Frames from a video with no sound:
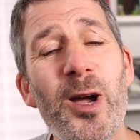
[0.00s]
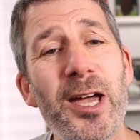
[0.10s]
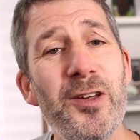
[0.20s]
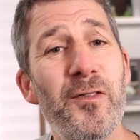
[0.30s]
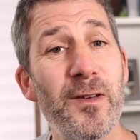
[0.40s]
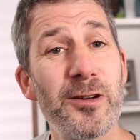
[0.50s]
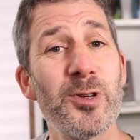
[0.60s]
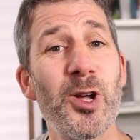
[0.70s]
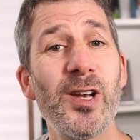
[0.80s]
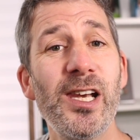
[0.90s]
where you feel
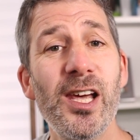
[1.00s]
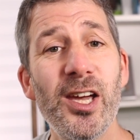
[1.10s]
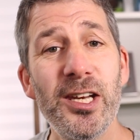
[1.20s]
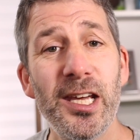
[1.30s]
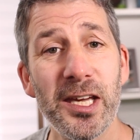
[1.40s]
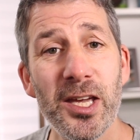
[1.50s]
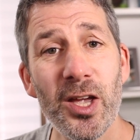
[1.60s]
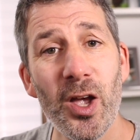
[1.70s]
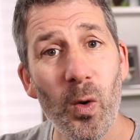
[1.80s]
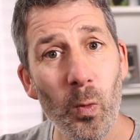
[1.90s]
you're learning.
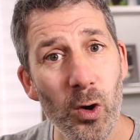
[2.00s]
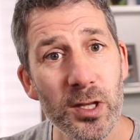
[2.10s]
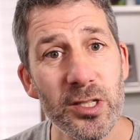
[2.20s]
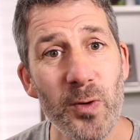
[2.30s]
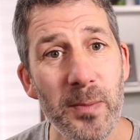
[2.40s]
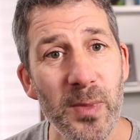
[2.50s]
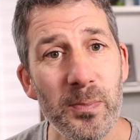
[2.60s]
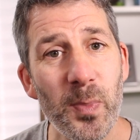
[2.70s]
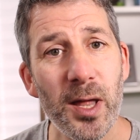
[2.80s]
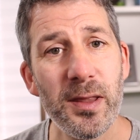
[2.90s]
What do I
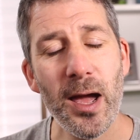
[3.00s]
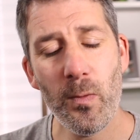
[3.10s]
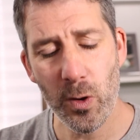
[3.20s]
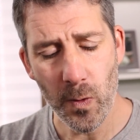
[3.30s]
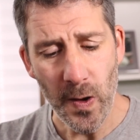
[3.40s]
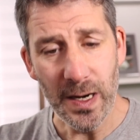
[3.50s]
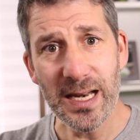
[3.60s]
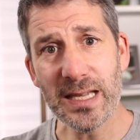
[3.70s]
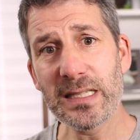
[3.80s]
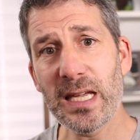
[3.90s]
mean by that? Well,
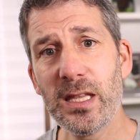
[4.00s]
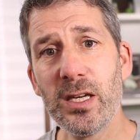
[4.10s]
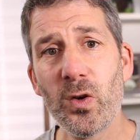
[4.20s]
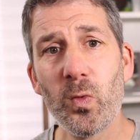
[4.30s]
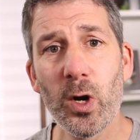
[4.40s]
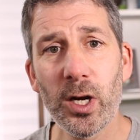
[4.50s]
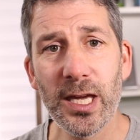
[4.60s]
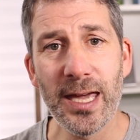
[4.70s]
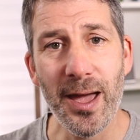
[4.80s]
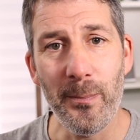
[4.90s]
let's say that you're
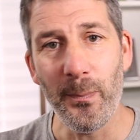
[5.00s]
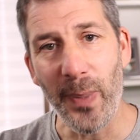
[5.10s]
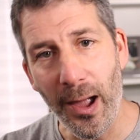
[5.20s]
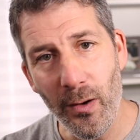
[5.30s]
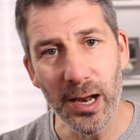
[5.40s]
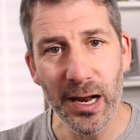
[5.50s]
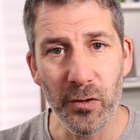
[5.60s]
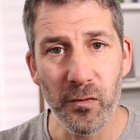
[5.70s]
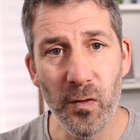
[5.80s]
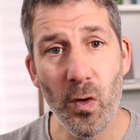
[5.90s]
working at about a
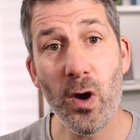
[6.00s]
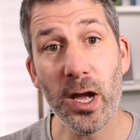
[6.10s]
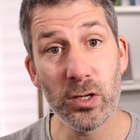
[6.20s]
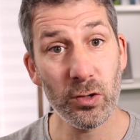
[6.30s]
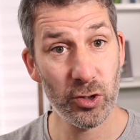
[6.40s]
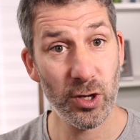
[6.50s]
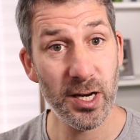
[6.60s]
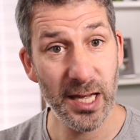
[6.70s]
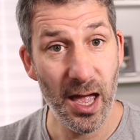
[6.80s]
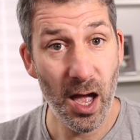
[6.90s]
level four and you're
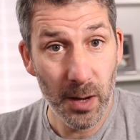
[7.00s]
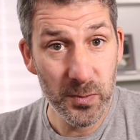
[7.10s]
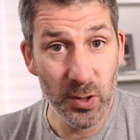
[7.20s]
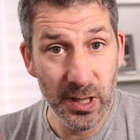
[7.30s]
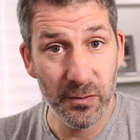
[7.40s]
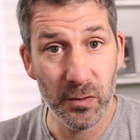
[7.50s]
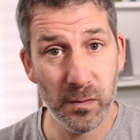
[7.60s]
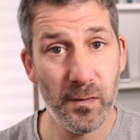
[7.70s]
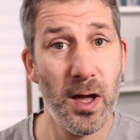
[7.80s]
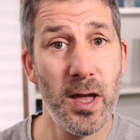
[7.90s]
trying to get up to a level
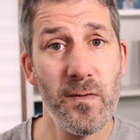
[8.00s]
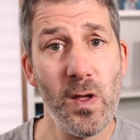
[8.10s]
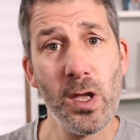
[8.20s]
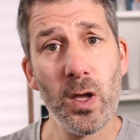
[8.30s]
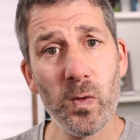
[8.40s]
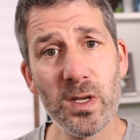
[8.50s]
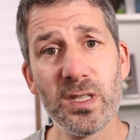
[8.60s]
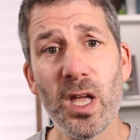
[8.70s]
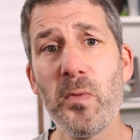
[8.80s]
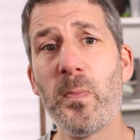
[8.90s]
five. There's
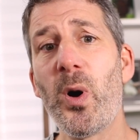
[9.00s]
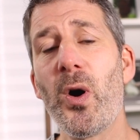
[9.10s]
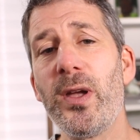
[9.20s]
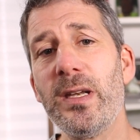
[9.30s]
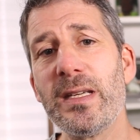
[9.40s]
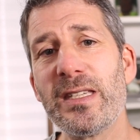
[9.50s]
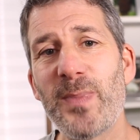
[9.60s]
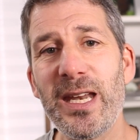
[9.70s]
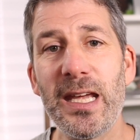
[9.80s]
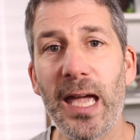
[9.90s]
no point
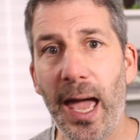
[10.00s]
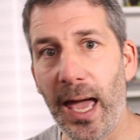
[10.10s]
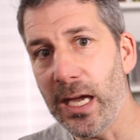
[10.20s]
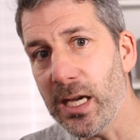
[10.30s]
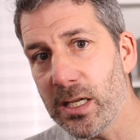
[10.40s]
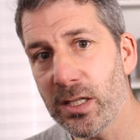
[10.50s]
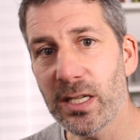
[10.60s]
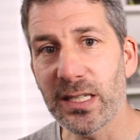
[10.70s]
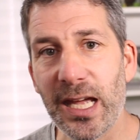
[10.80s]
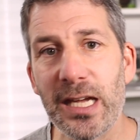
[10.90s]
spending
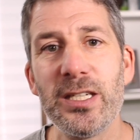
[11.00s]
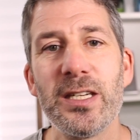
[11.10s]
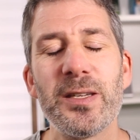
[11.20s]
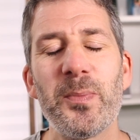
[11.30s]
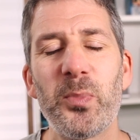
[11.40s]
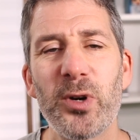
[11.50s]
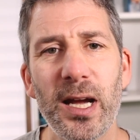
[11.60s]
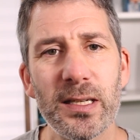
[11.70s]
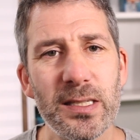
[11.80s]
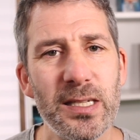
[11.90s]
ages and ages
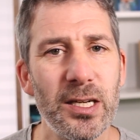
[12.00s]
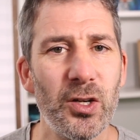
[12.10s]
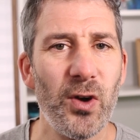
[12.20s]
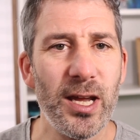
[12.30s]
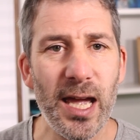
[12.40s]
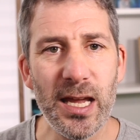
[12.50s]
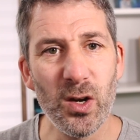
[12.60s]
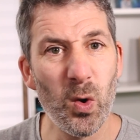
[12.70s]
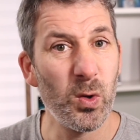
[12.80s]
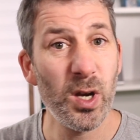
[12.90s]
practicing grade
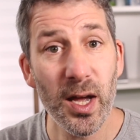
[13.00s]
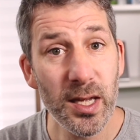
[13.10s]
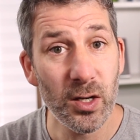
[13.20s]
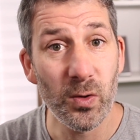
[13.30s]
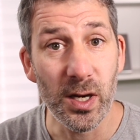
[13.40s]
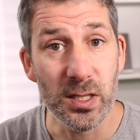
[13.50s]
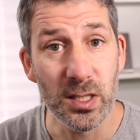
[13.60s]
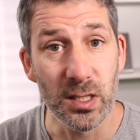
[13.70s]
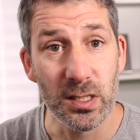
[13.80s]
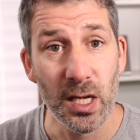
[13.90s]
eight or nine
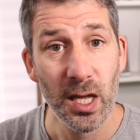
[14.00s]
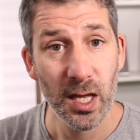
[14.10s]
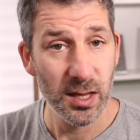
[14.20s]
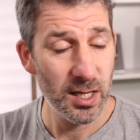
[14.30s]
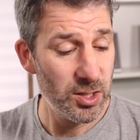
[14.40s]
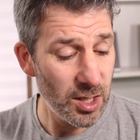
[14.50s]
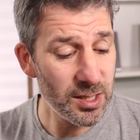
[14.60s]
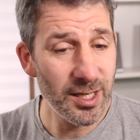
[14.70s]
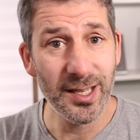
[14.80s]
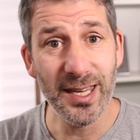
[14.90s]
questions. They're
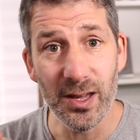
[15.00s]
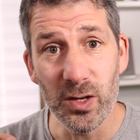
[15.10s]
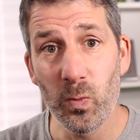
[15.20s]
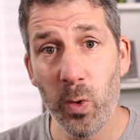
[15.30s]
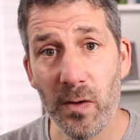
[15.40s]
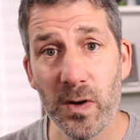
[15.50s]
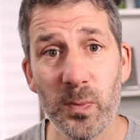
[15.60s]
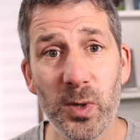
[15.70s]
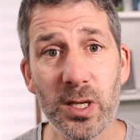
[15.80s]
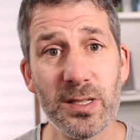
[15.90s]
just going to get you
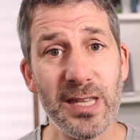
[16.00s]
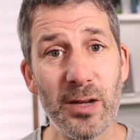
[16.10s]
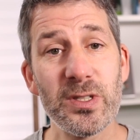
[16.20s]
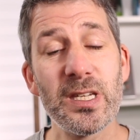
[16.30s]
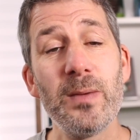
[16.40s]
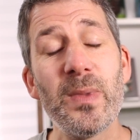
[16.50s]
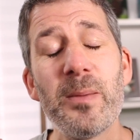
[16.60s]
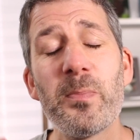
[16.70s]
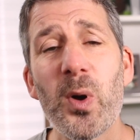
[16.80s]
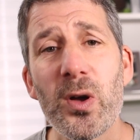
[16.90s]
worried because they'll seem
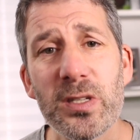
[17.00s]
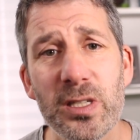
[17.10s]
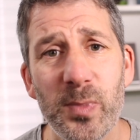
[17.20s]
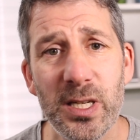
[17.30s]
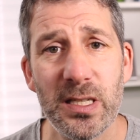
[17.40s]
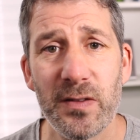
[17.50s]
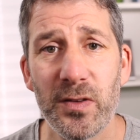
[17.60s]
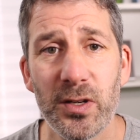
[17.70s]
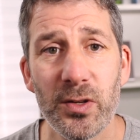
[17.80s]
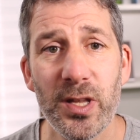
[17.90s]
impossibly
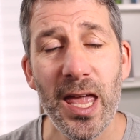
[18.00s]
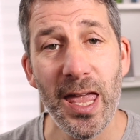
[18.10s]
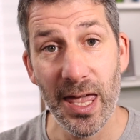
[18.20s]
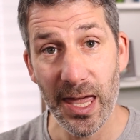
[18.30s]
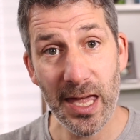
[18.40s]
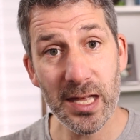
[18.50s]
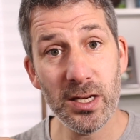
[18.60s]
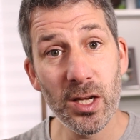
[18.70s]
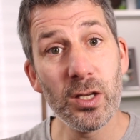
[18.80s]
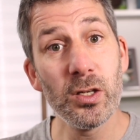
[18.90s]
difficult
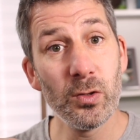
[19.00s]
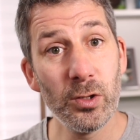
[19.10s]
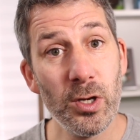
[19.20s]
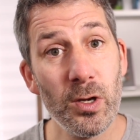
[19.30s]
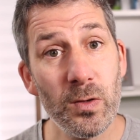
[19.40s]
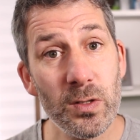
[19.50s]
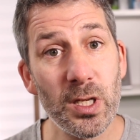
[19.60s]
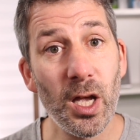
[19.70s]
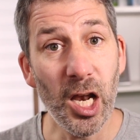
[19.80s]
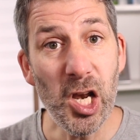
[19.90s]
and you'll
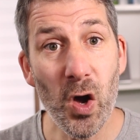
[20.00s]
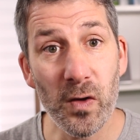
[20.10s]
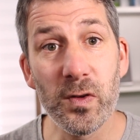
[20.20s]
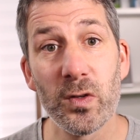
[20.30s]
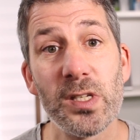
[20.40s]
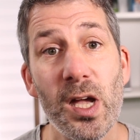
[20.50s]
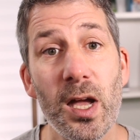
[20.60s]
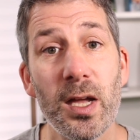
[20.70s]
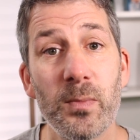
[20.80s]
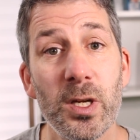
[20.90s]
lose a lot of your
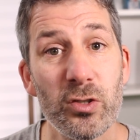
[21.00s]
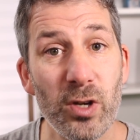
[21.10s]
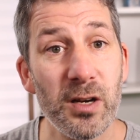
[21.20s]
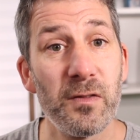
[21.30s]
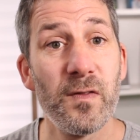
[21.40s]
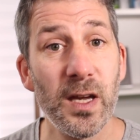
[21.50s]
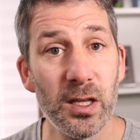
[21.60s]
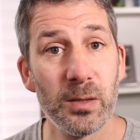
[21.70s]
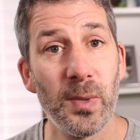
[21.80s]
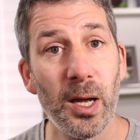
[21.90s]
time trying to
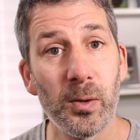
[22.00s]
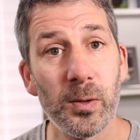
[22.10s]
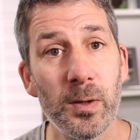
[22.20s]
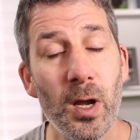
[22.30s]
figure them out.